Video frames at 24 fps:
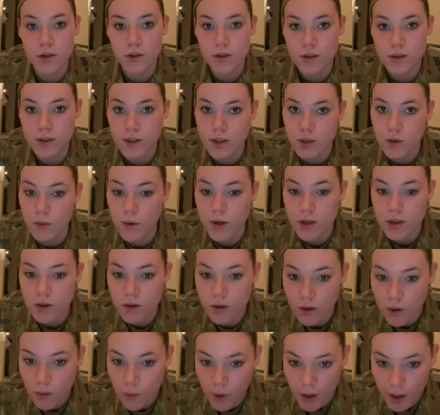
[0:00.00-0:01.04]
your
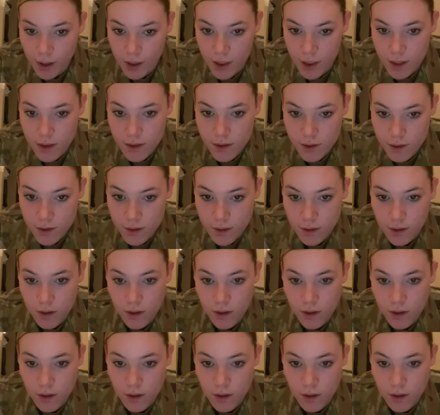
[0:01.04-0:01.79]
situational awareness.